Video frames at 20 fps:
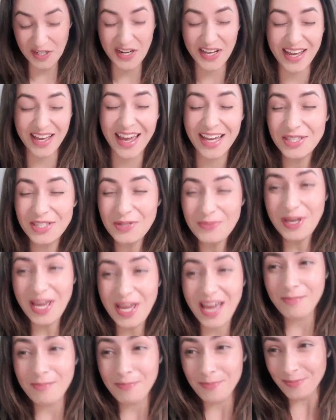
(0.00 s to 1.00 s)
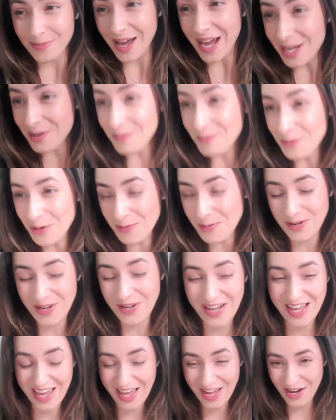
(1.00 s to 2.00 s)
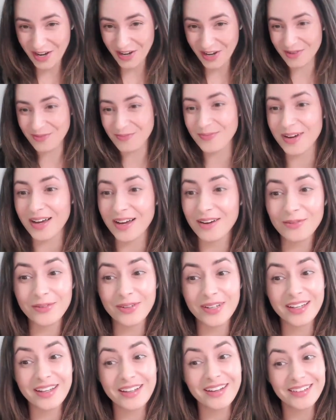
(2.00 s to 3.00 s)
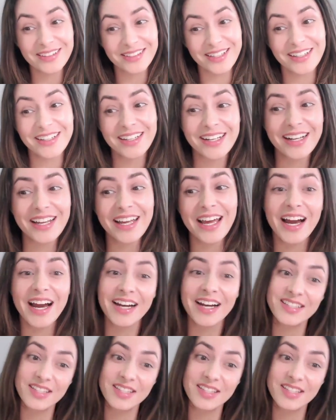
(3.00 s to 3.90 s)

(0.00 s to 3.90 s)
I hate to be a party pooper here, but we technically are